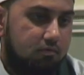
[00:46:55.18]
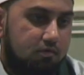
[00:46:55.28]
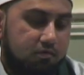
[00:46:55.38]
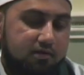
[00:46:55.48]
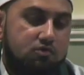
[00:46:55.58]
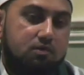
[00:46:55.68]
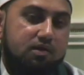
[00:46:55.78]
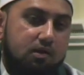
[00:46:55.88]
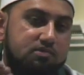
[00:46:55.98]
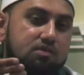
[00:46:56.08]
Right. So
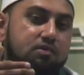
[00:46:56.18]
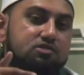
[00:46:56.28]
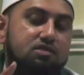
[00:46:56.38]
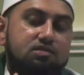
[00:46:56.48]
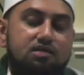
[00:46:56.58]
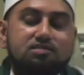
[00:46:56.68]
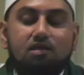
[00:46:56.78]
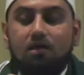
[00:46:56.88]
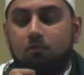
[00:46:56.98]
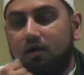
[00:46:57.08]
somebody comes in the masjid and they say,
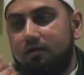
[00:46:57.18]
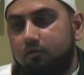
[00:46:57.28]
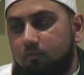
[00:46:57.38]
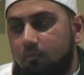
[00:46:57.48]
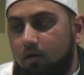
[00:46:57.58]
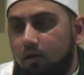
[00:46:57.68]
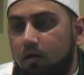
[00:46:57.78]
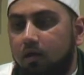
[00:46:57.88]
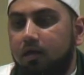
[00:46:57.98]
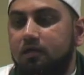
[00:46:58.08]
Assalamu alaikum.
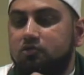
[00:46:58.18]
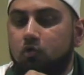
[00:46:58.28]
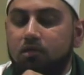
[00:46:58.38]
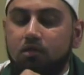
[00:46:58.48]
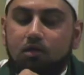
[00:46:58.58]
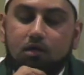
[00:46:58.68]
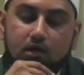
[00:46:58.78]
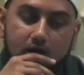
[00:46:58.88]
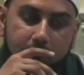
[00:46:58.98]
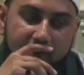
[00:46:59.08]
It is only
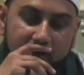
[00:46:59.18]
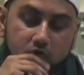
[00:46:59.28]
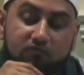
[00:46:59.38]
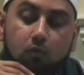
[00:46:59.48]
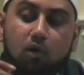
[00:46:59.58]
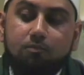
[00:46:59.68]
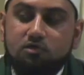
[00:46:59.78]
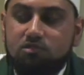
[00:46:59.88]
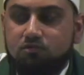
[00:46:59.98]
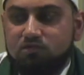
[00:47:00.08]
uh, mandatory for one
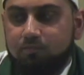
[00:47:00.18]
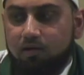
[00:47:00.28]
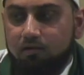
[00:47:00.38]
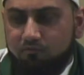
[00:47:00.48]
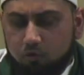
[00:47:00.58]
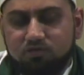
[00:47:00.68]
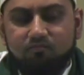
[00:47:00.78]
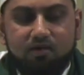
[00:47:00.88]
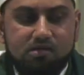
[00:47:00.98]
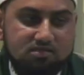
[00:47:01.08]
person to respond. Of course,
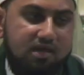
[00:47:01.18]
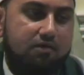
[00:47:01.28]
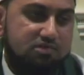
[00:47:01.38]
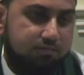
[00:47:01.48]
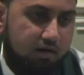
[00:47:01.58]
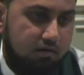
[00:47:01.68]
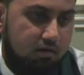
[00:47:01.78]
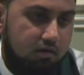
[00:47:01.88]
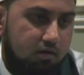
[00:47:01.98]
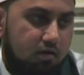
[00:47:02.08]
everybody else can respond,
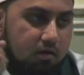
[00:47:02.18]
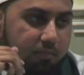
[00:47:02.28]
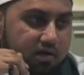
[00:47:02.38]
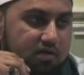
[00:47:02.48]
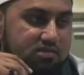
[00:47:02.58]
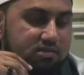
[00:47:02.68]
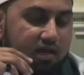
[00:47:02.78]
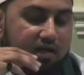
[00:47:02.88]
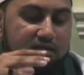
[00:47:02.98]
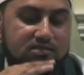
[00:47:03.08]
but it is
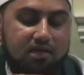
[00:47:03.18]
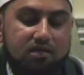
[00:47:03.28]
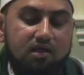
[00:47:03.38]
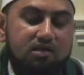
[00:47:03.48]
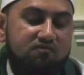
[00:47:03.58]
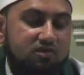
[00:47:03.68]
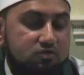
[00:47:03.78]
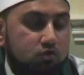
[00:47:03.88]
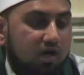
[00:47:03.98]
not, it is not an individual